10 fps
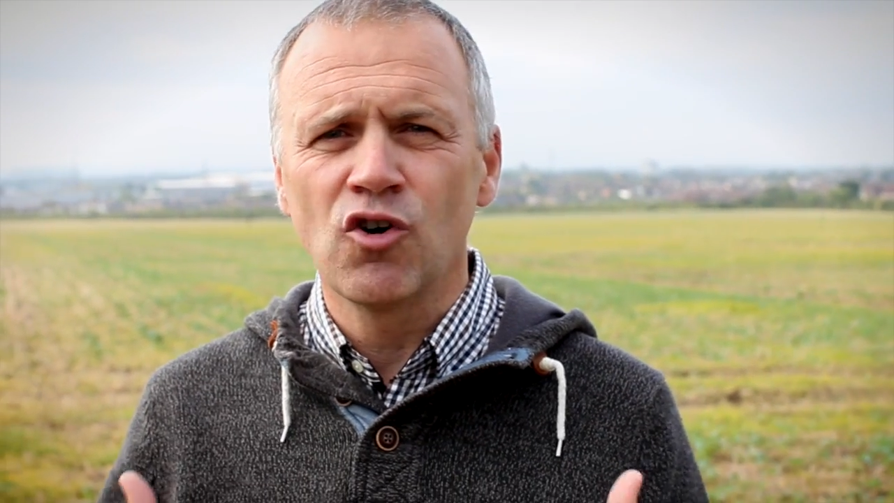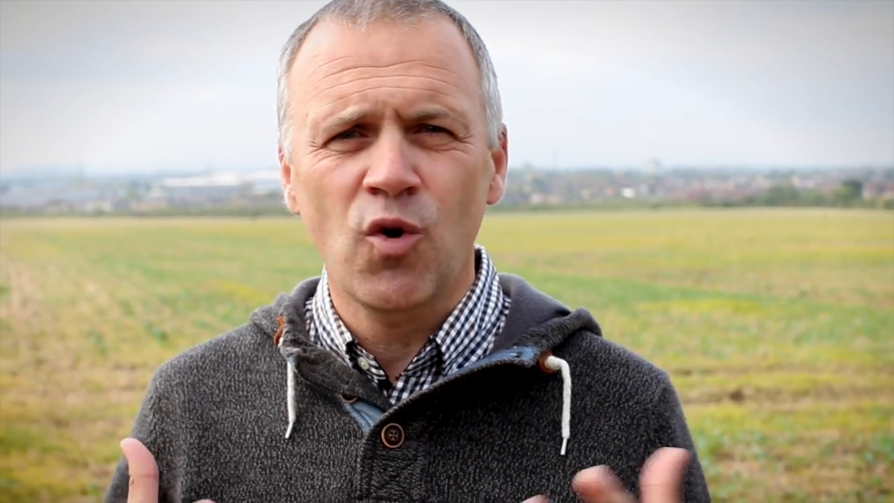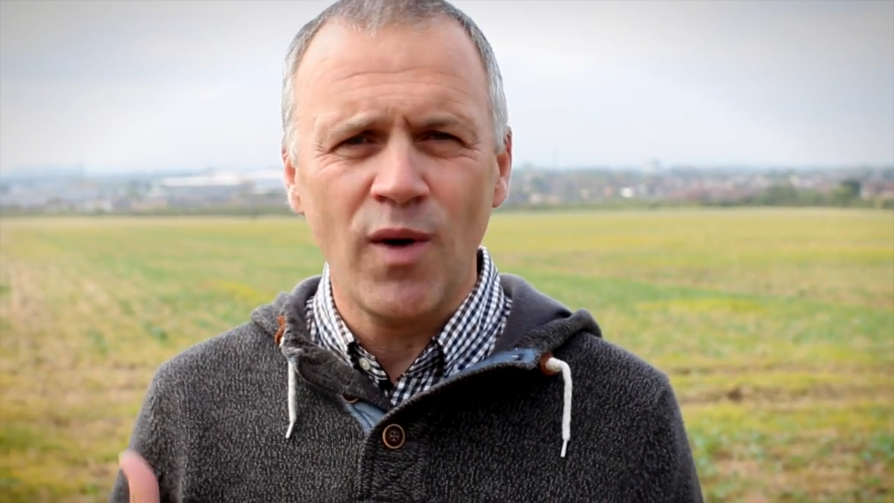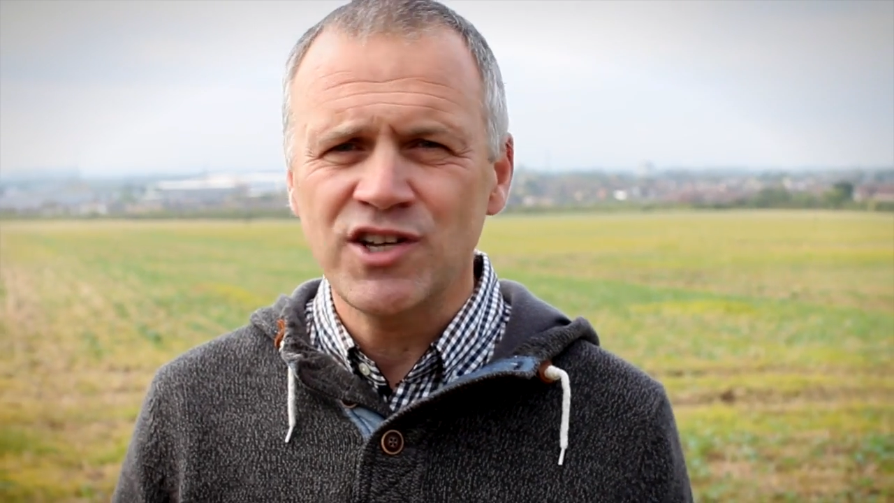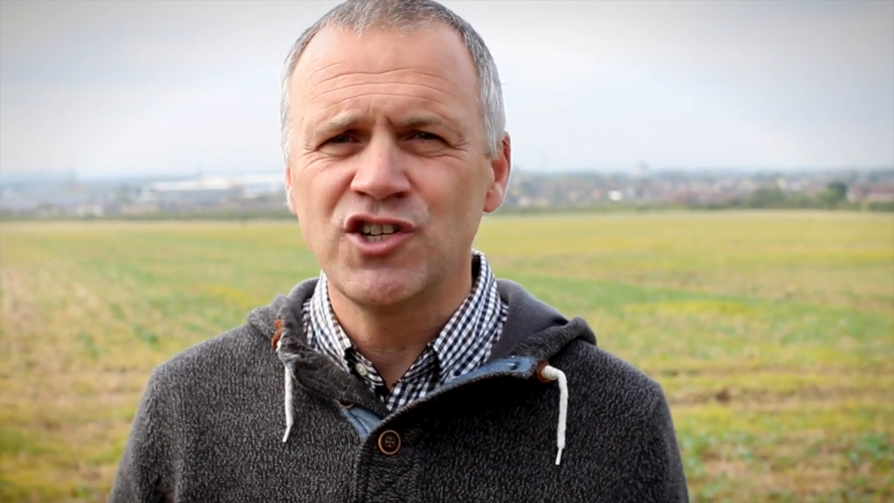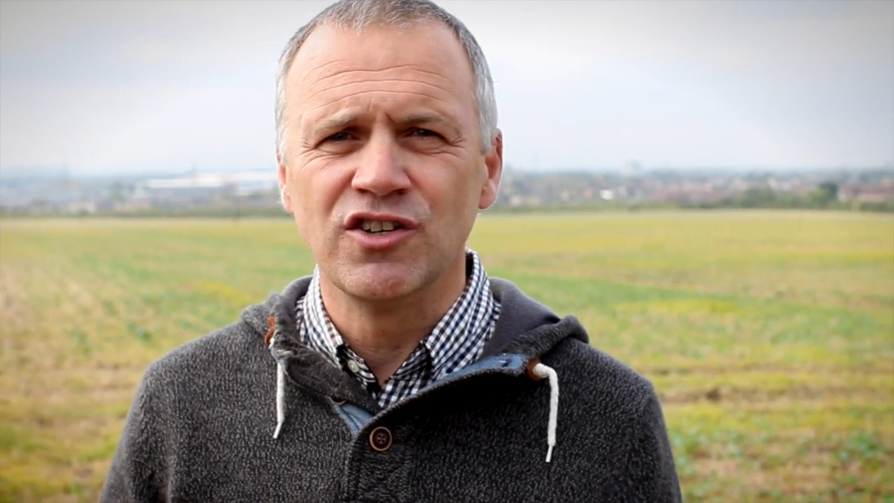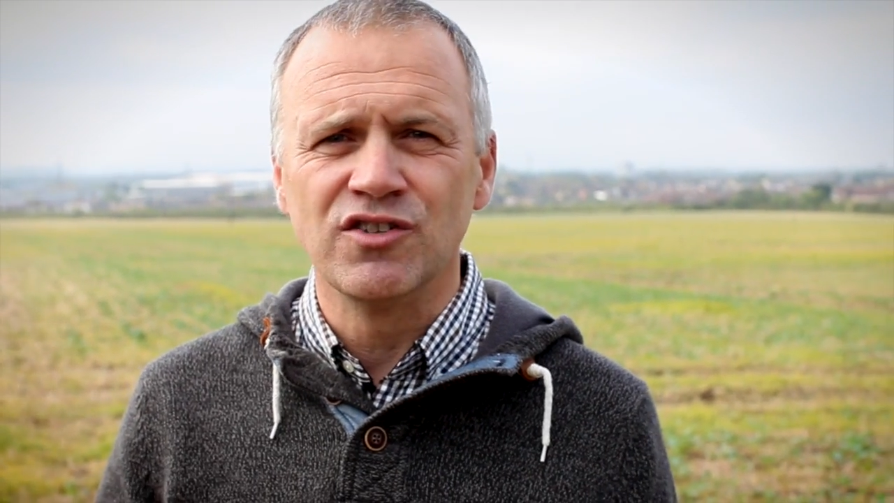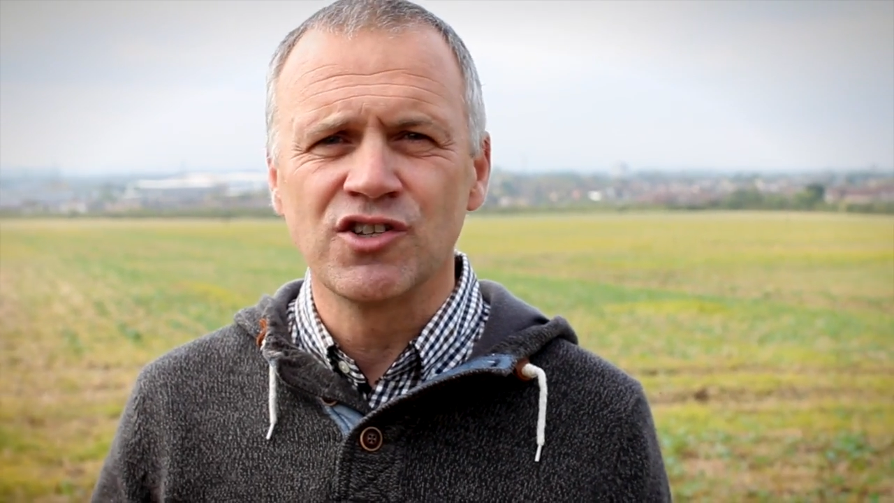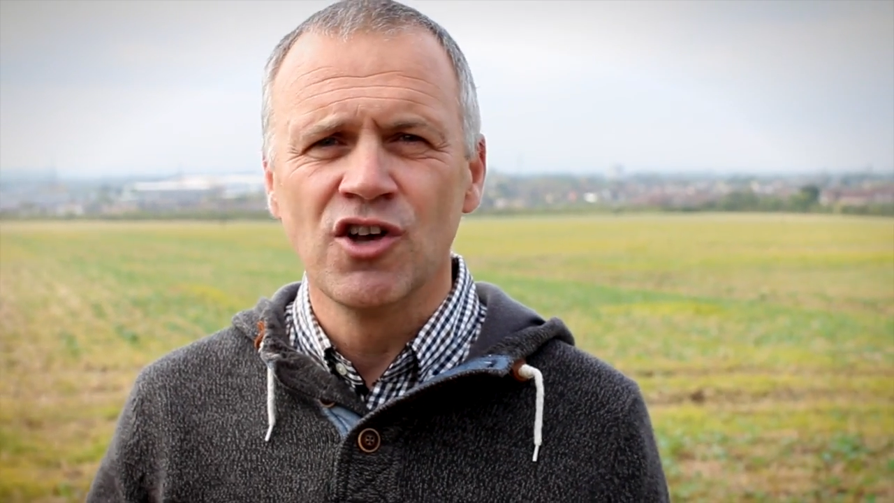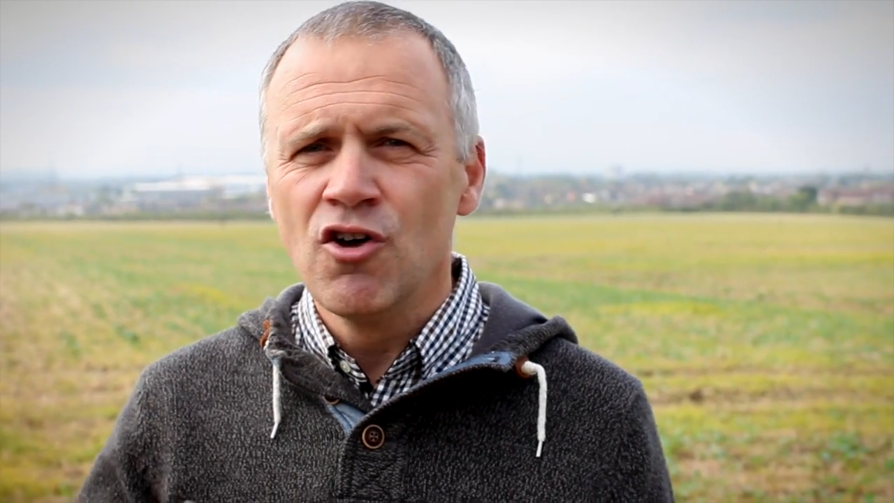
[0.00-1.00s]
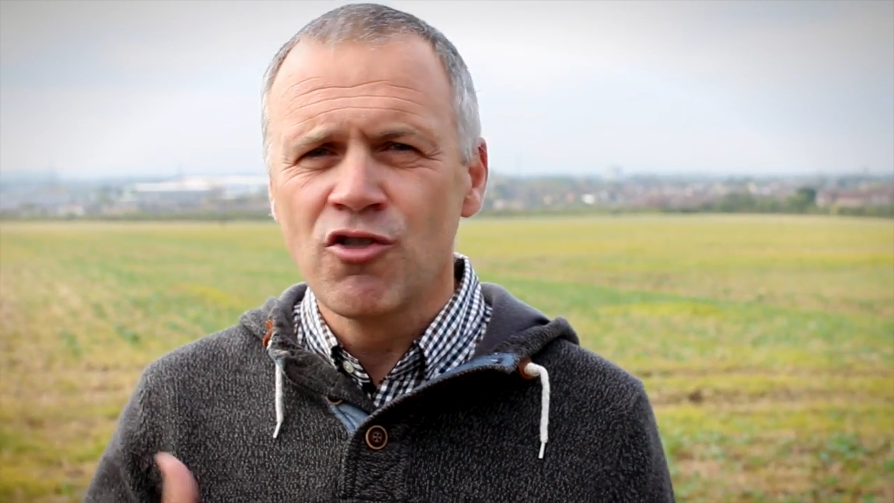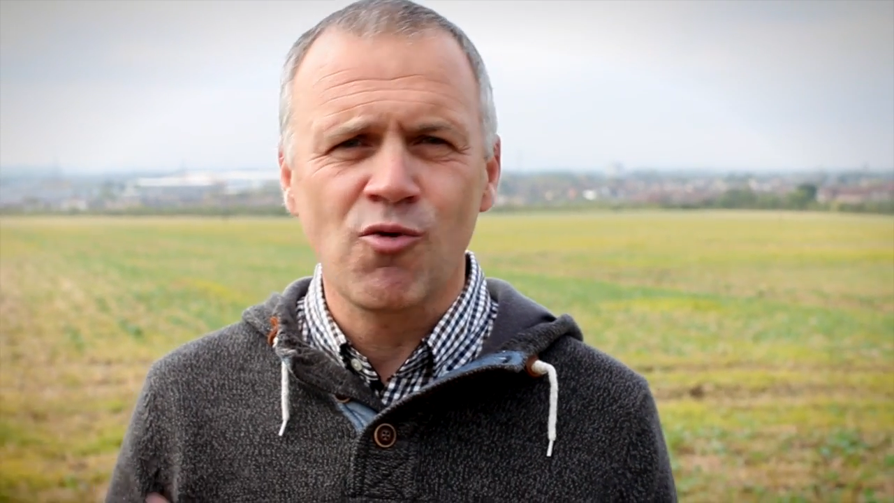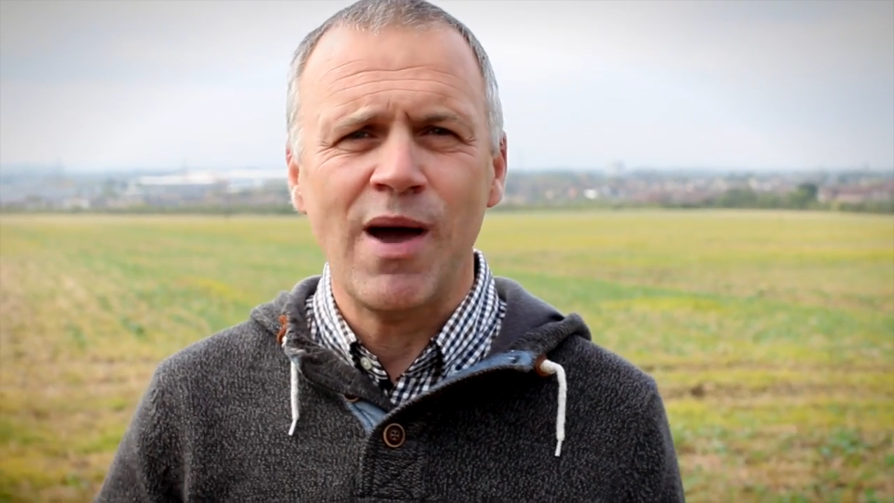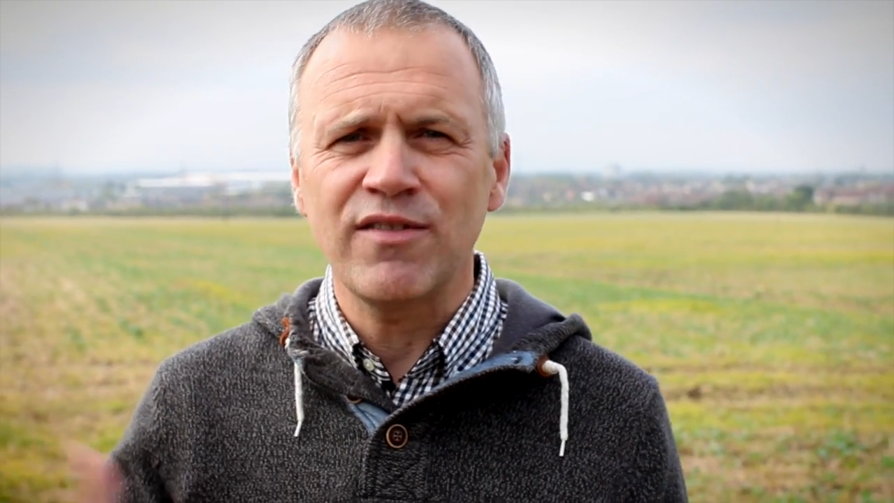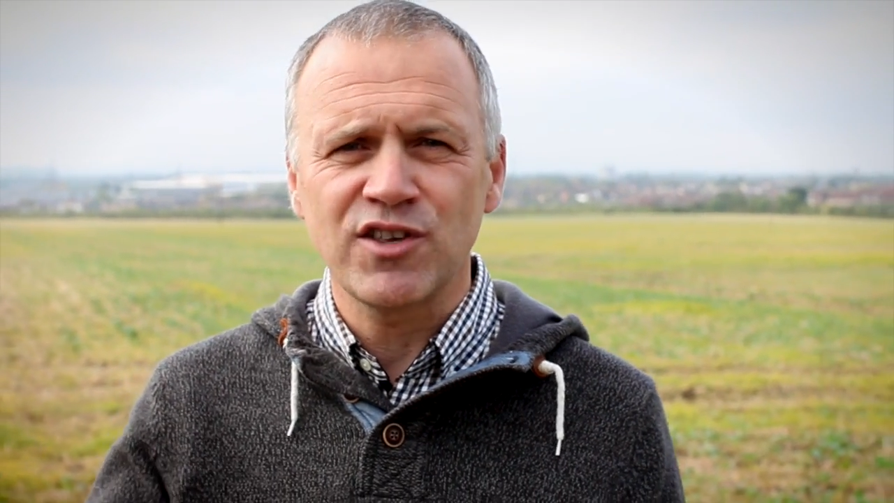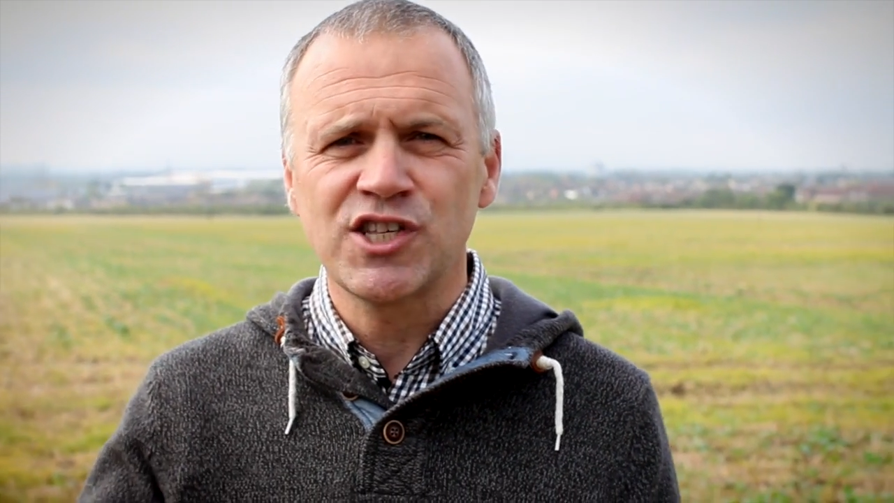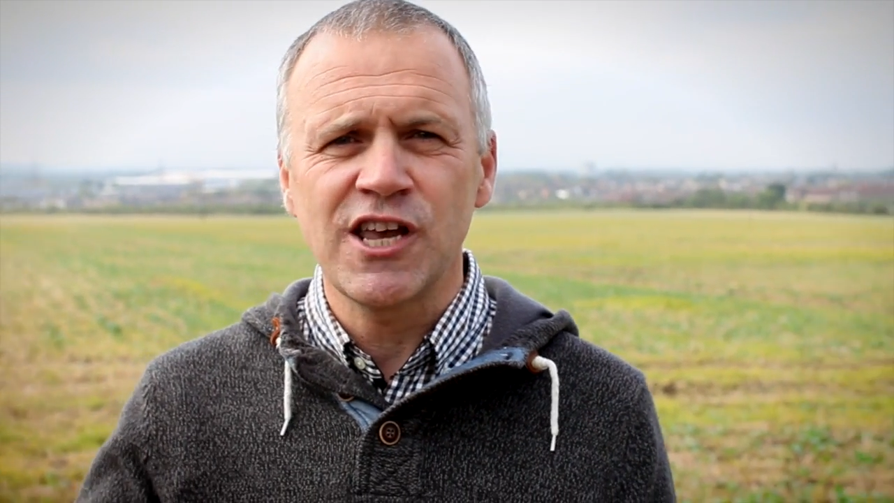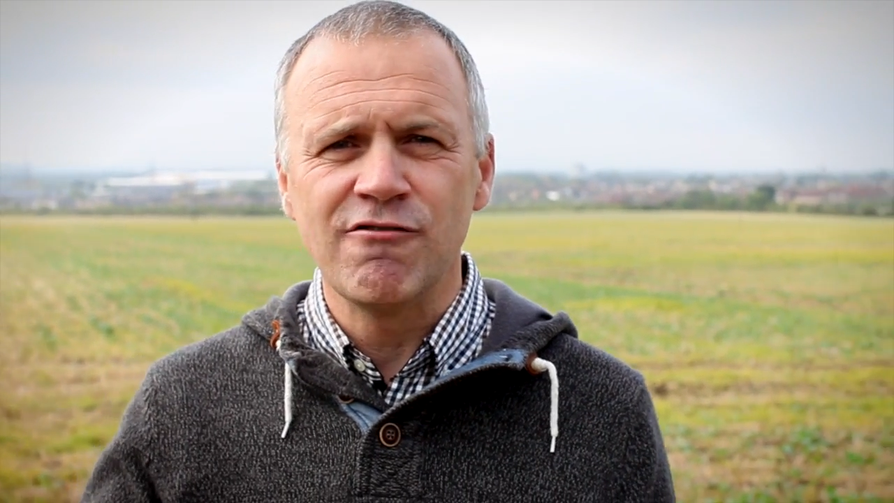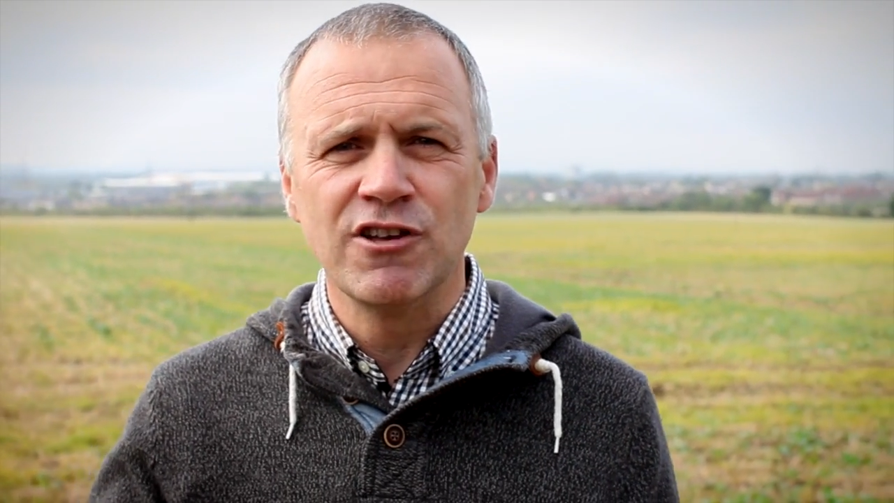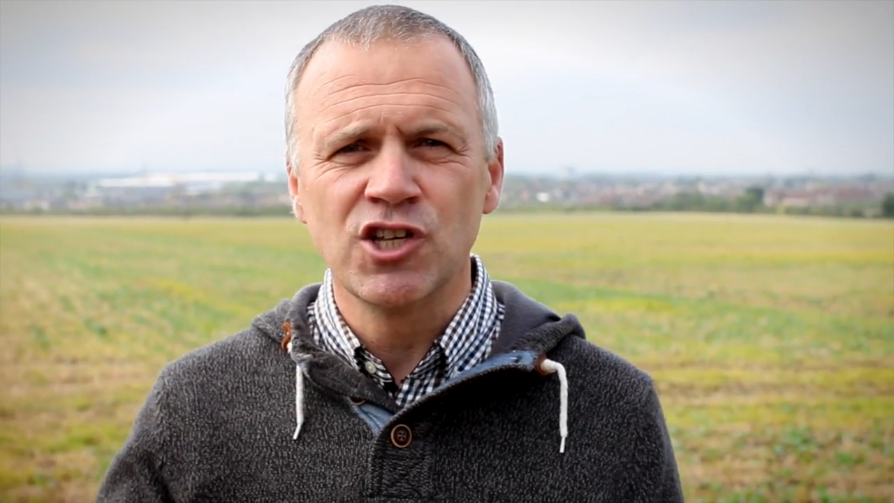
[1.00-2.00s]
questions throughout the
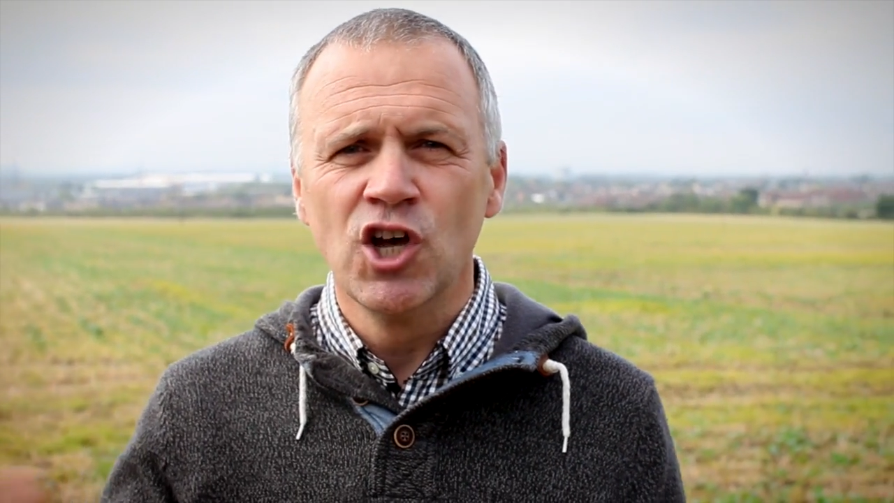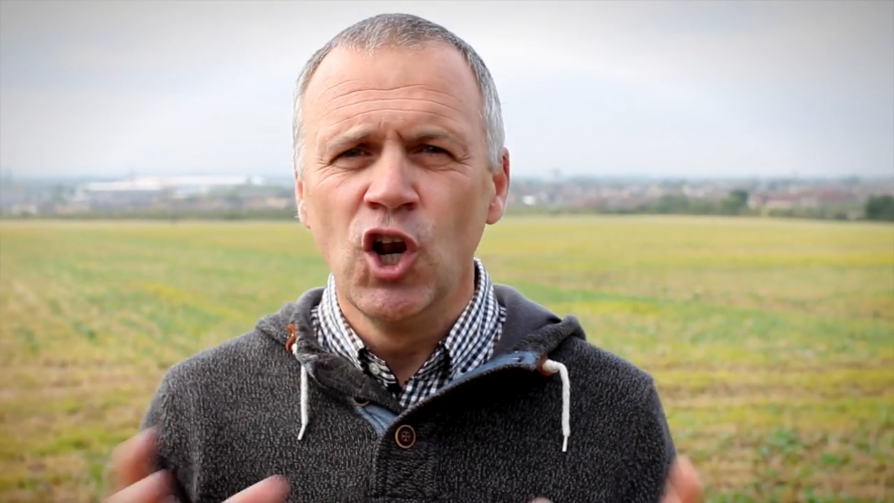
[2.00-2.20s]
series